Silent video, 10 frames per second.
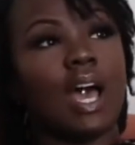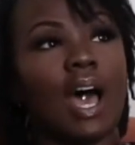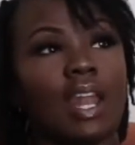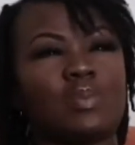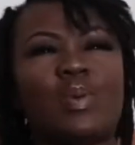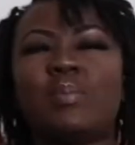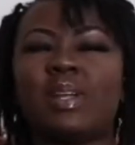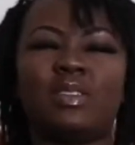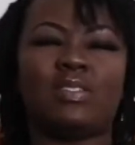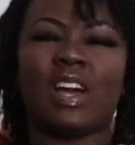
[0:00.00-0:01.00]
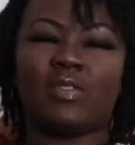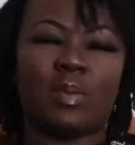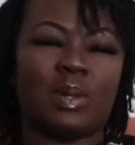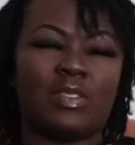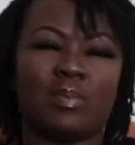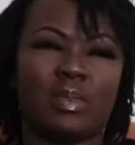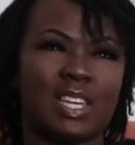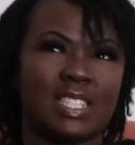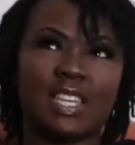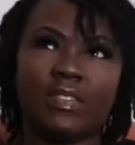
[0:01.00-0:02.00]
And I experimented with that for probably from year
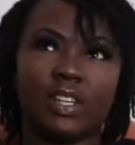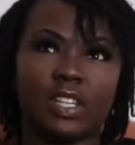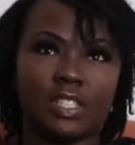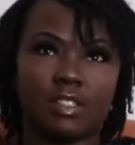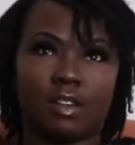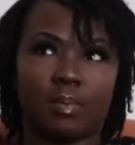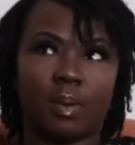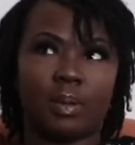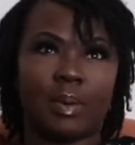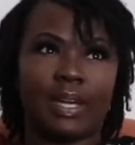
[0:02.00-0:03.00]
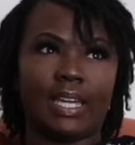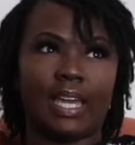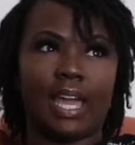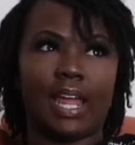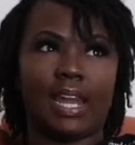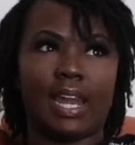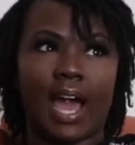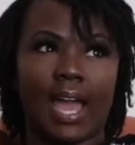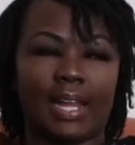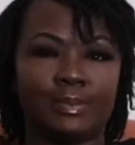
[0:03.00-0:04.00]
7 to probably about year
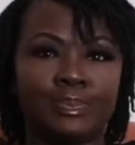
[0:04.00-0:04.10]
9.